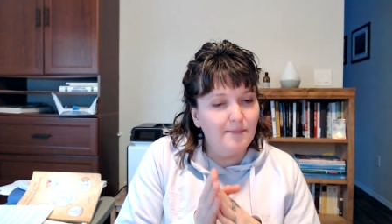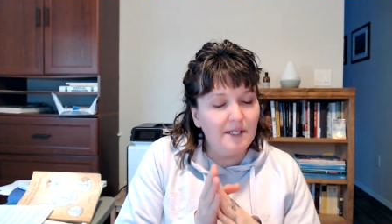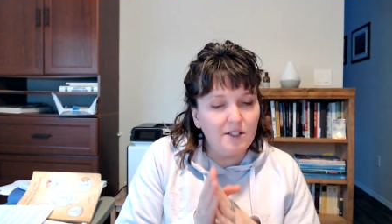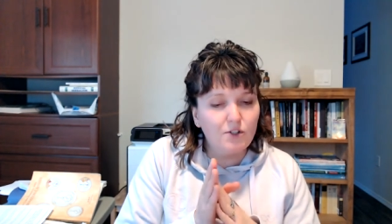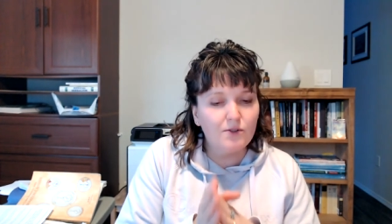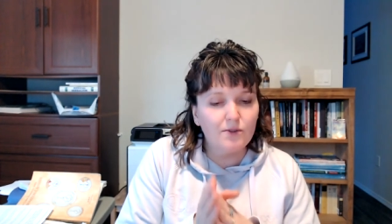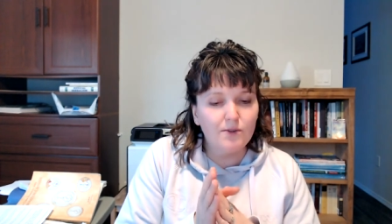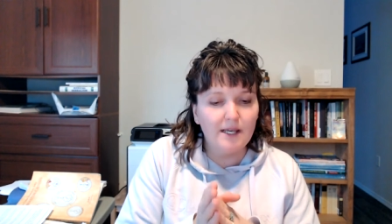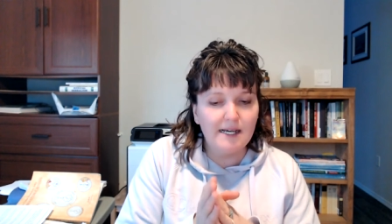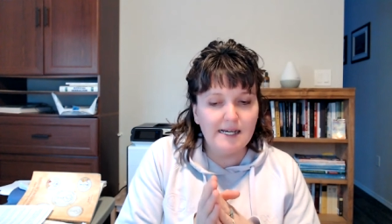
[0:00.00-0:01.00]
Make
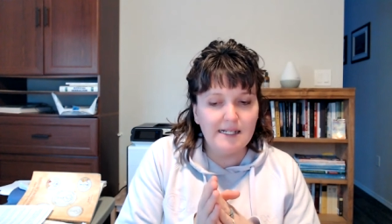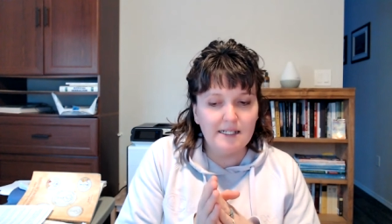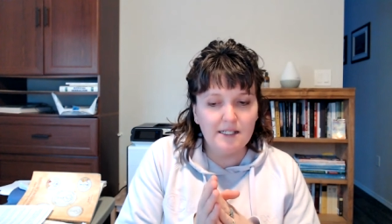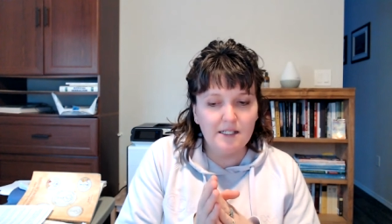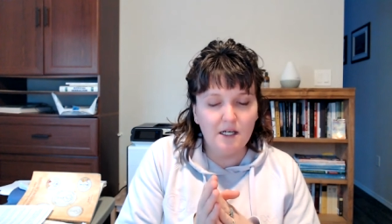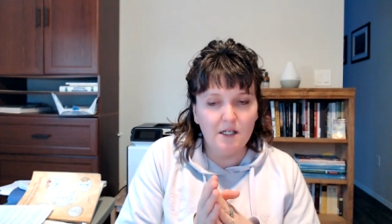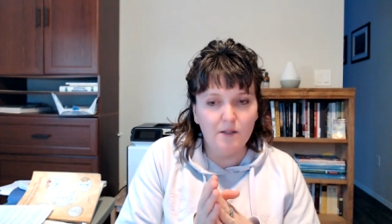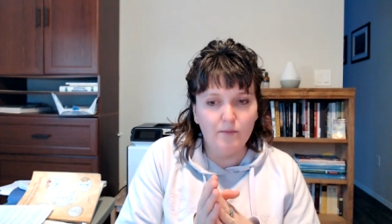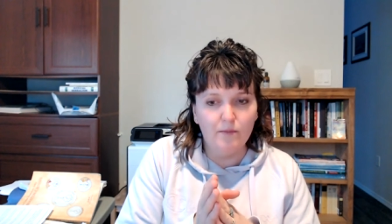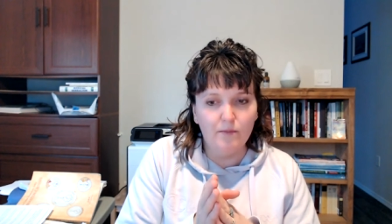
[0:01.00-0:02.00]
sure that
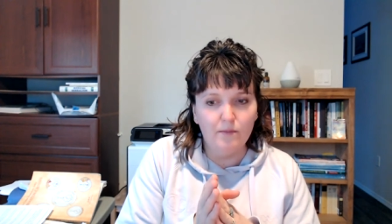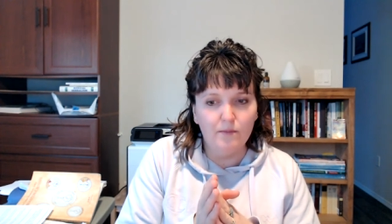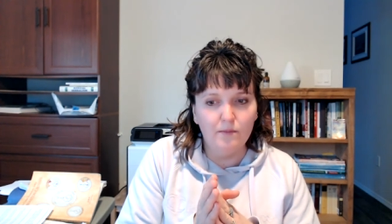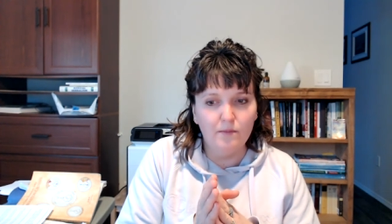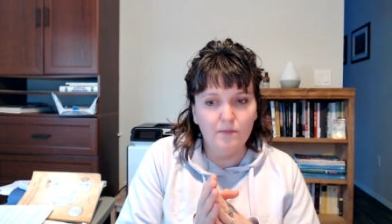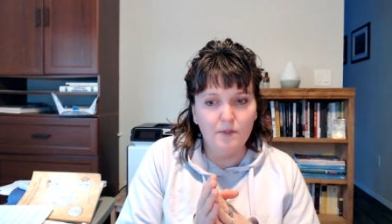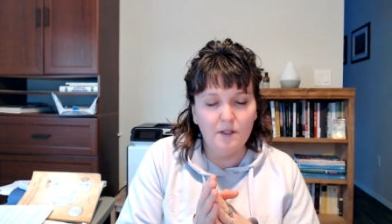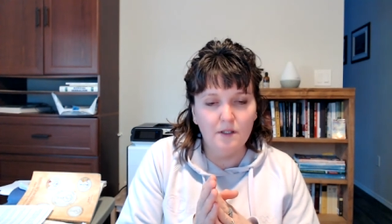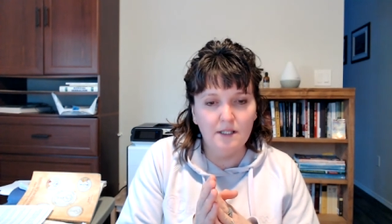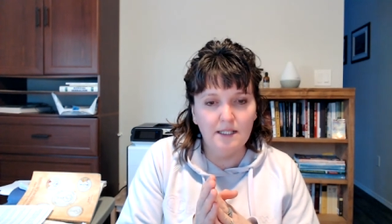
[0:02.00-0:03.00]
it
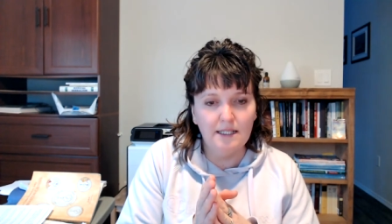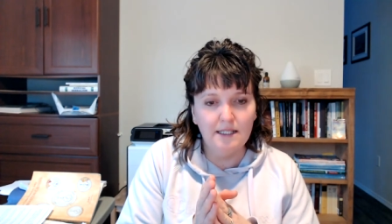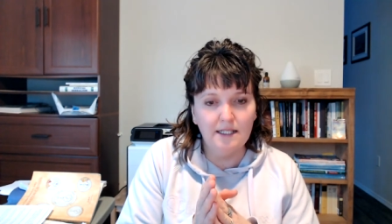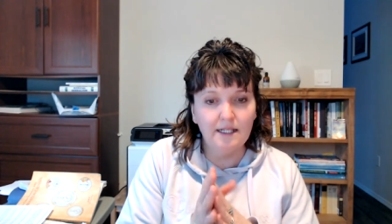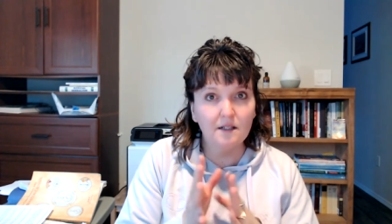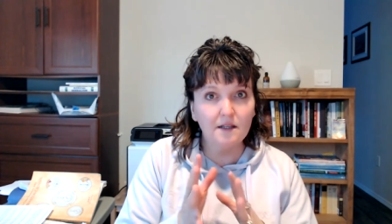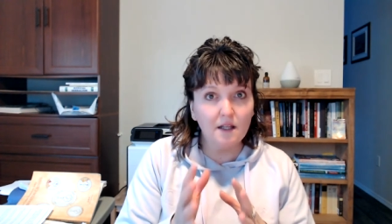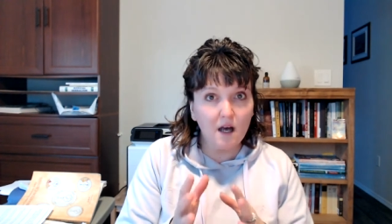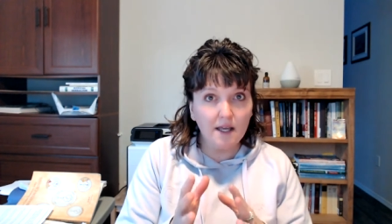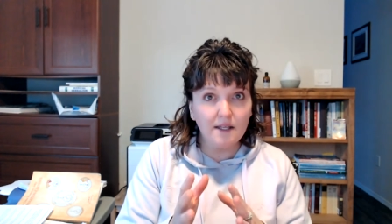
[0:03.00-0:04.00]

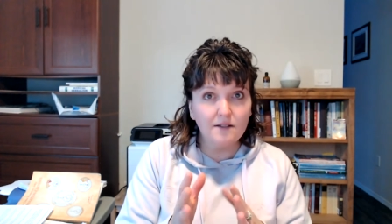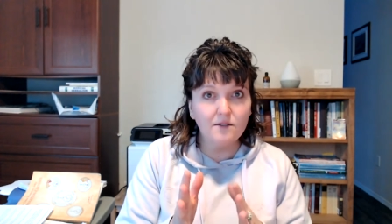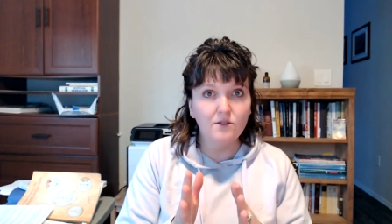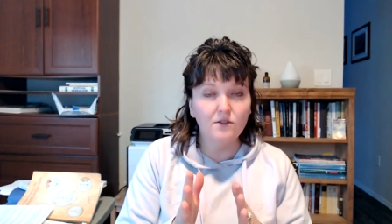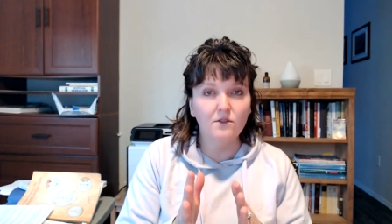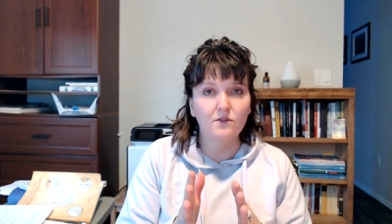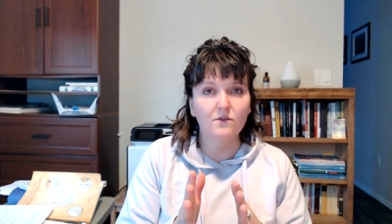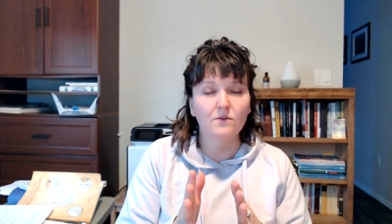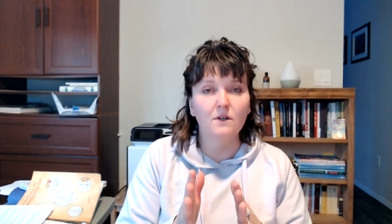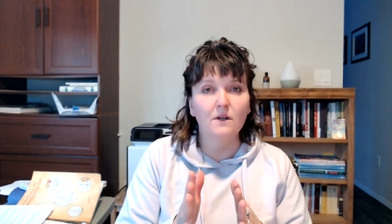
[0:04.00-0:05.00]
aligns
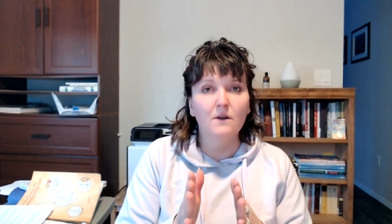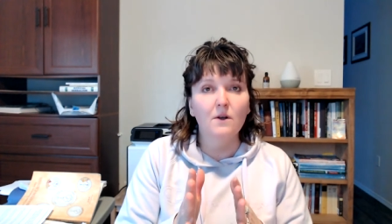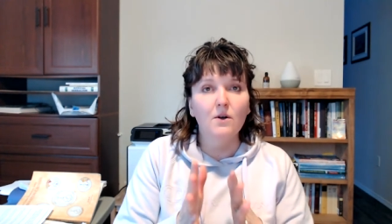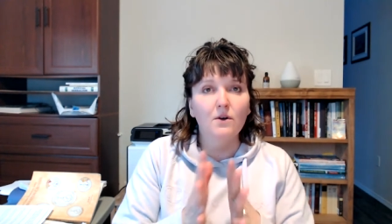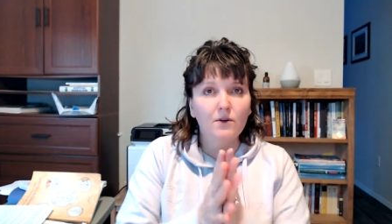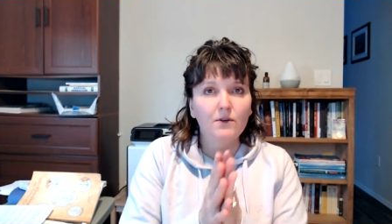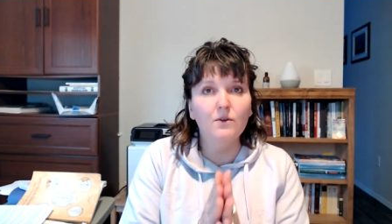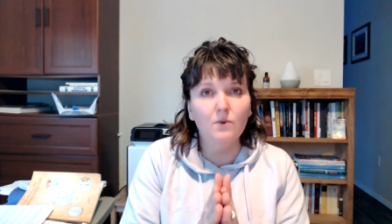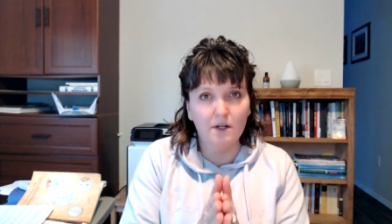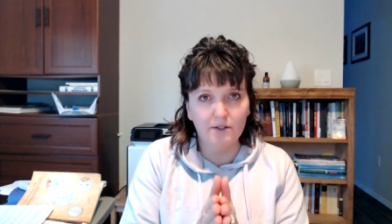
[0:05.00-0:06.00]
to who
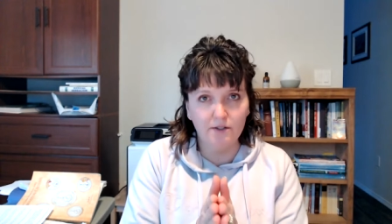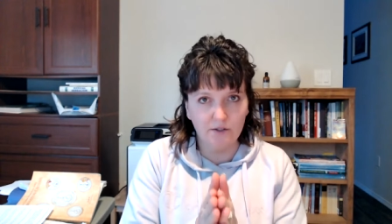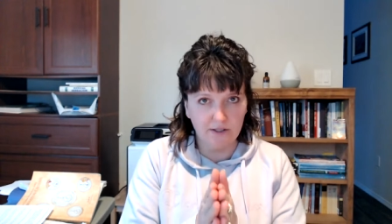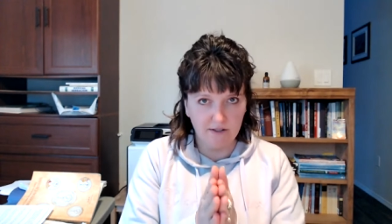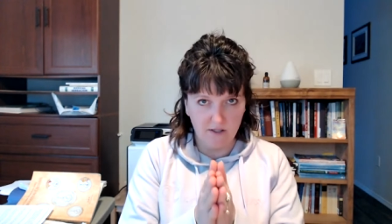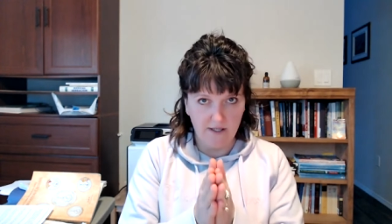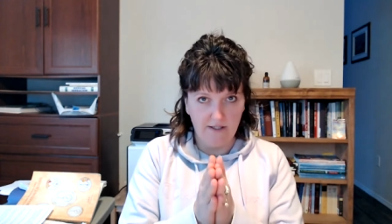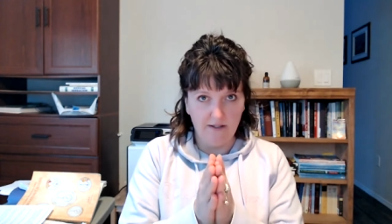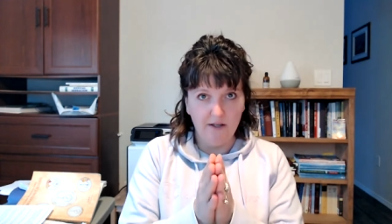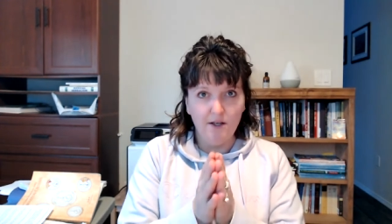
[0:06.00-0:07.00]
you are in your
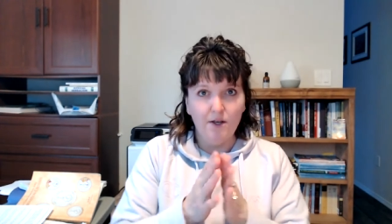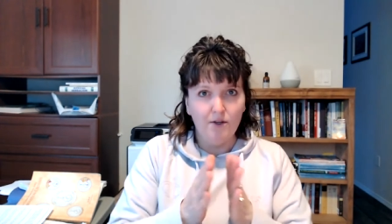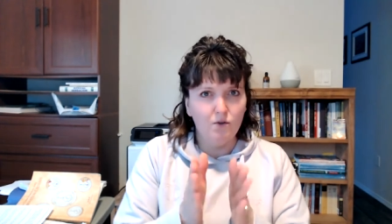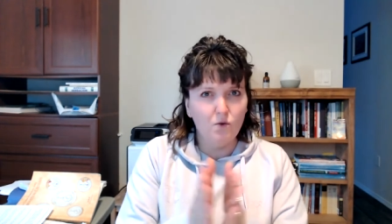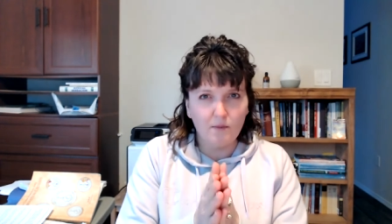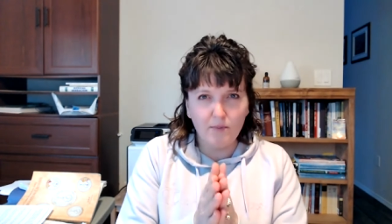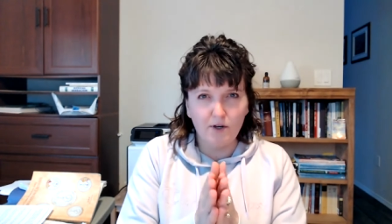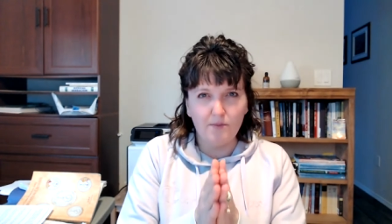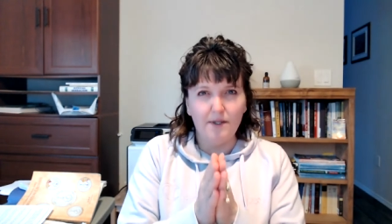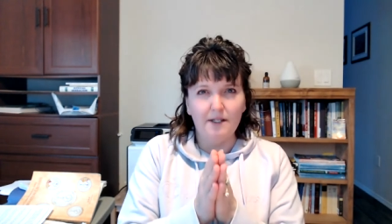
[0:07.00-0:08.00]
design, your
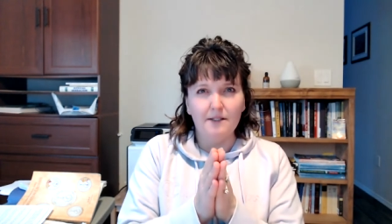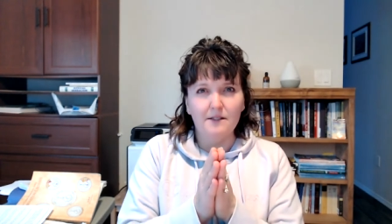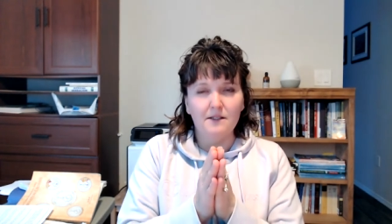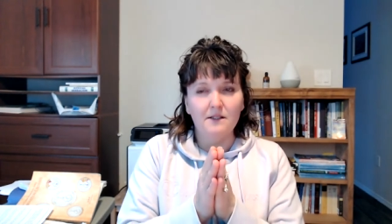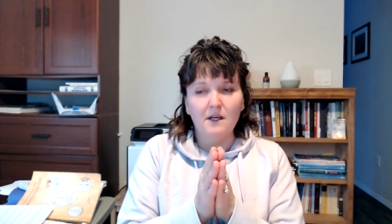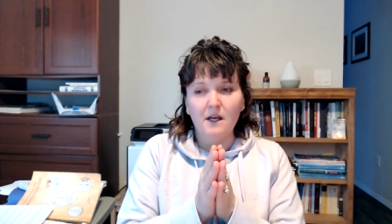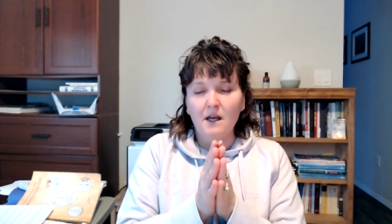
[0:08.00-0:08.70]
purpose.